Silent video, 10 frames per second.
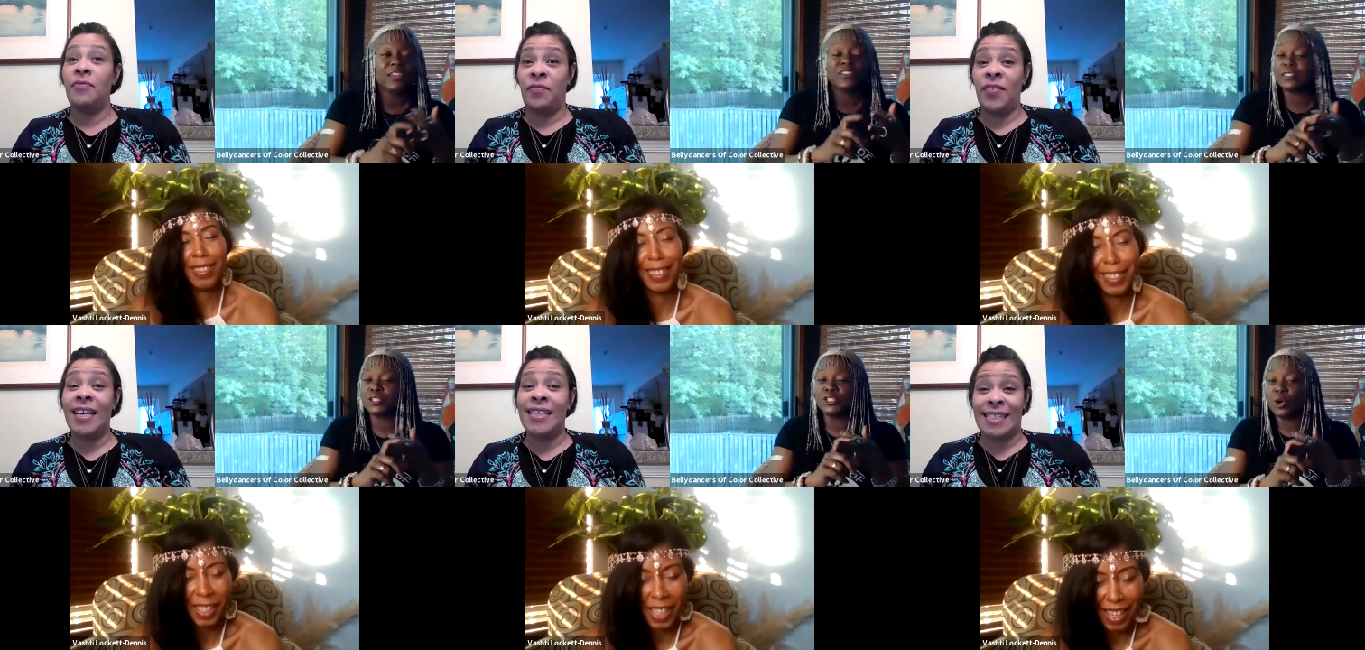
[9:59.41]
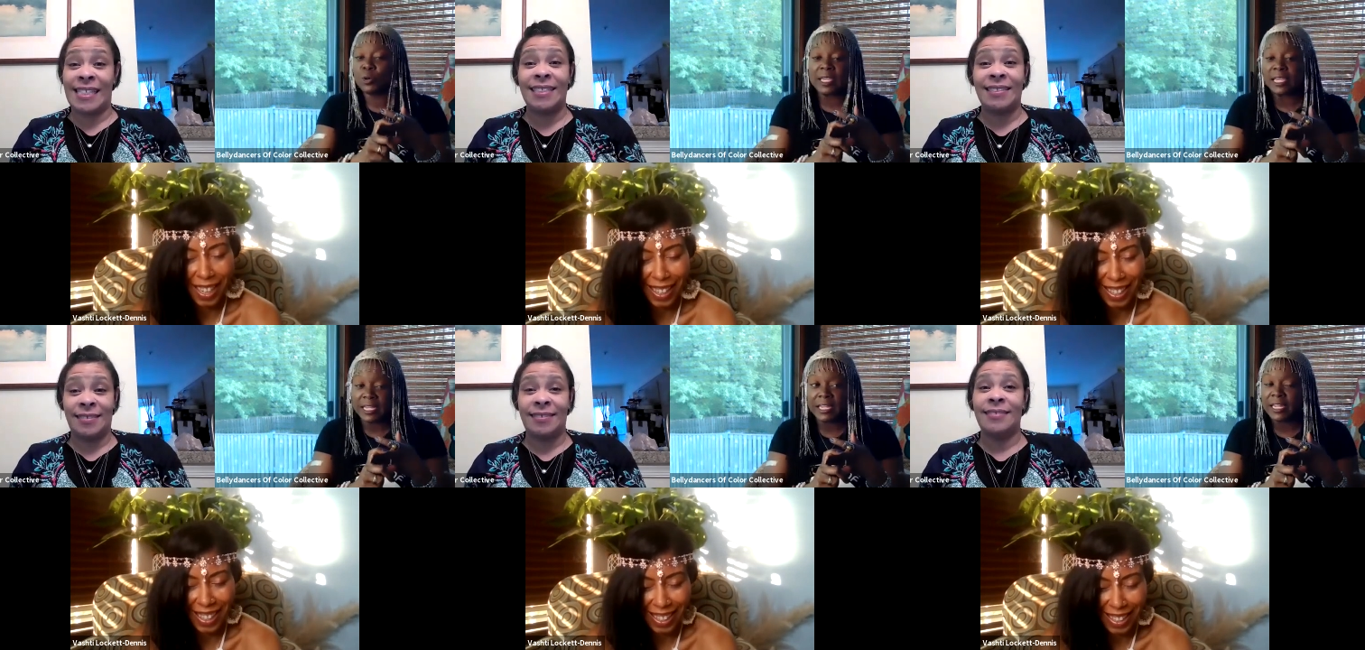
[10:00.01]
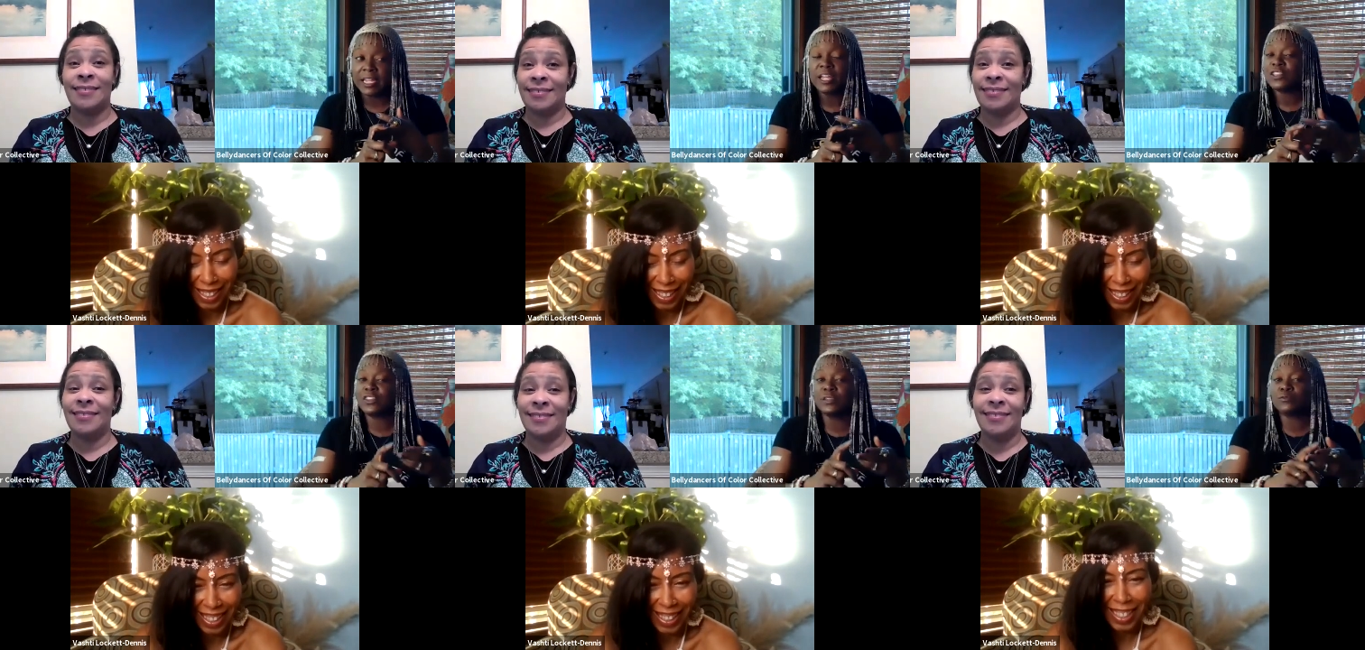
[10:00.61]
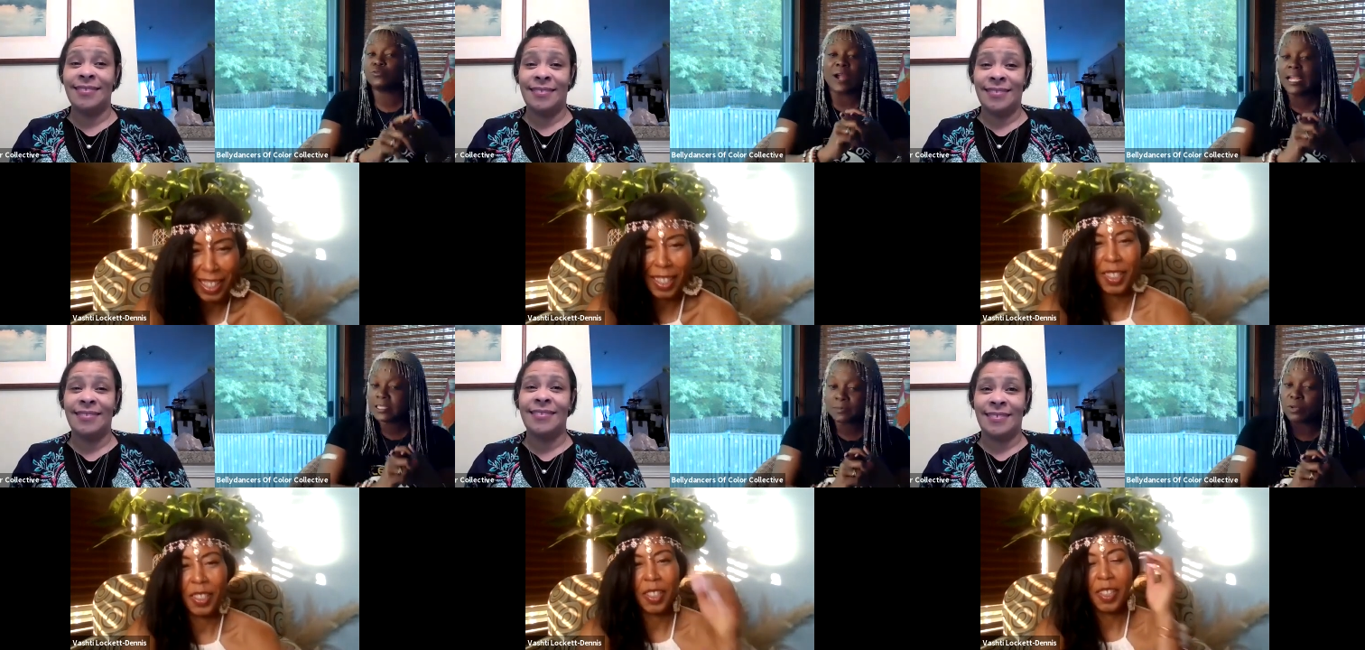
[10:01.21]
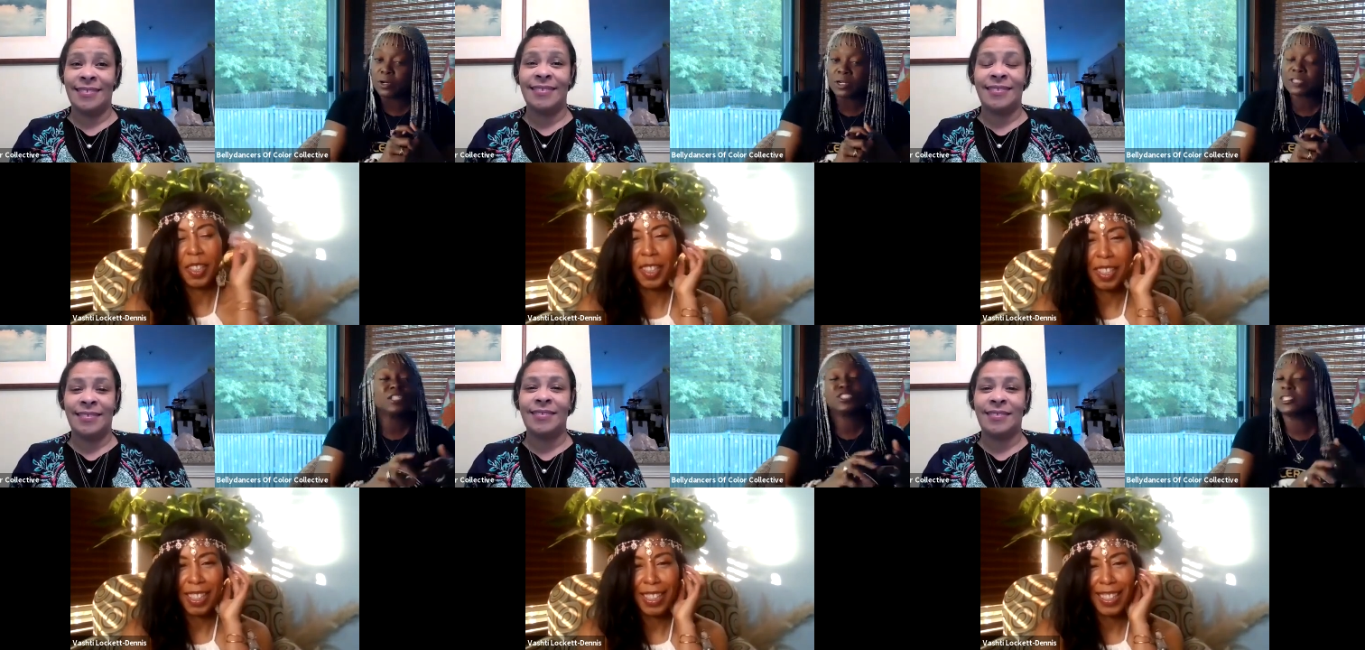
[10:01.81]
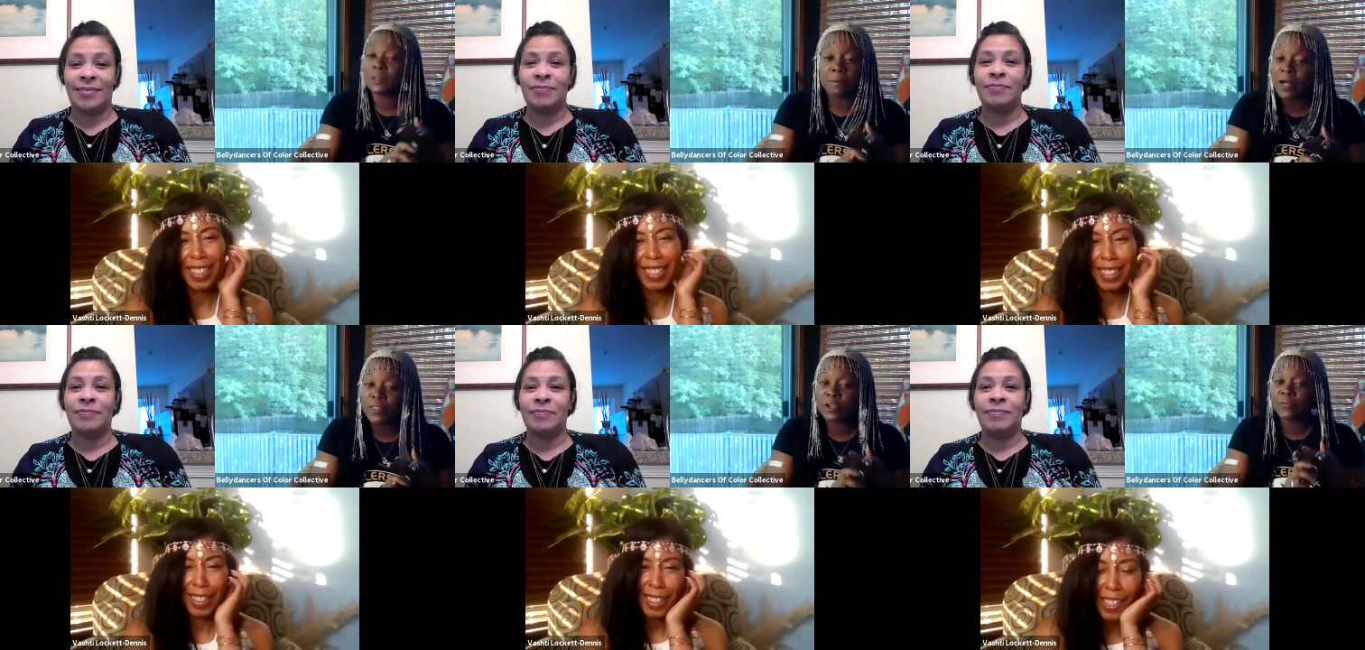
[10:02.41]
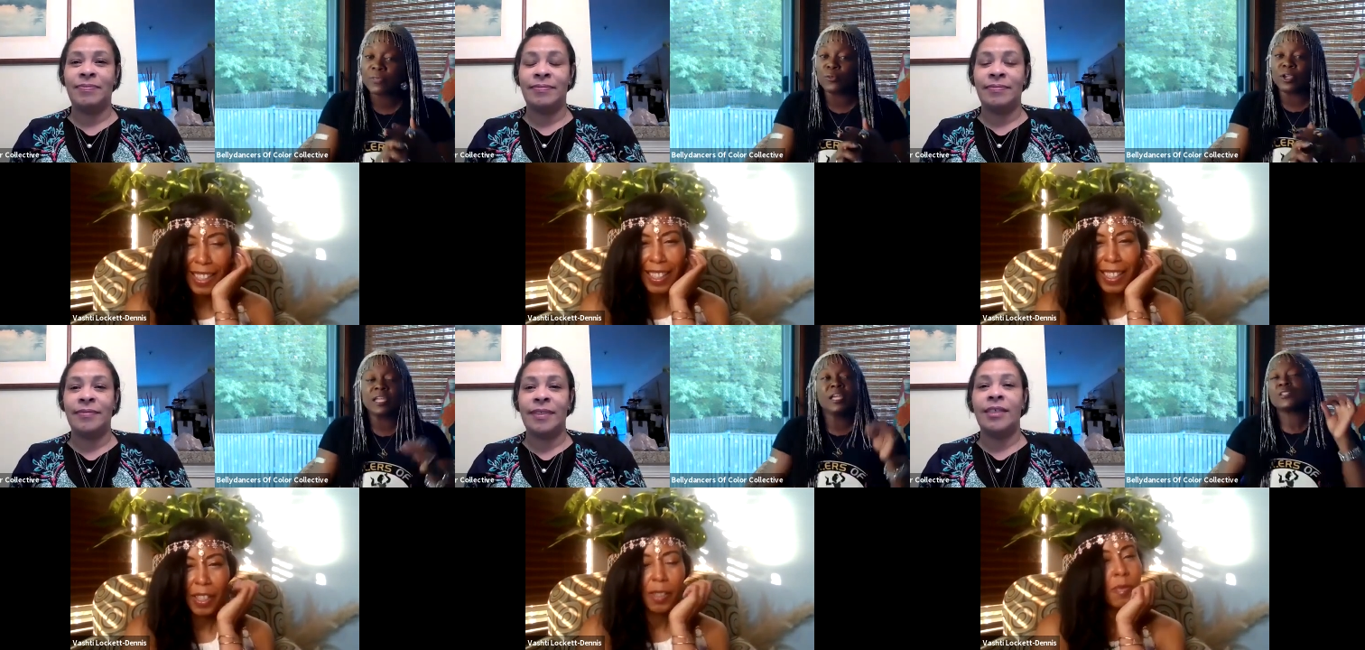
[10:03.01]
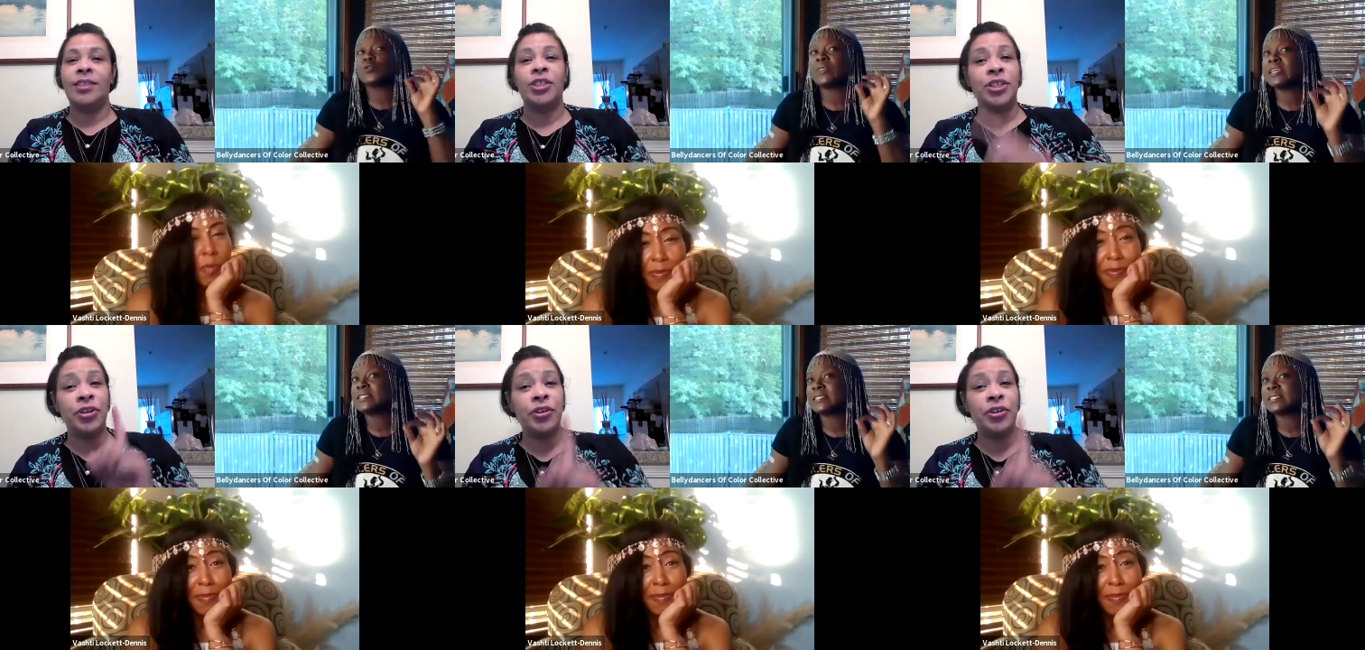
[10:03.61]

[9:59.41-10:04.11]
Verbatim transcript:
Speaker 1: She's yes. no Guinea. She writes books. She's a mother of three. So this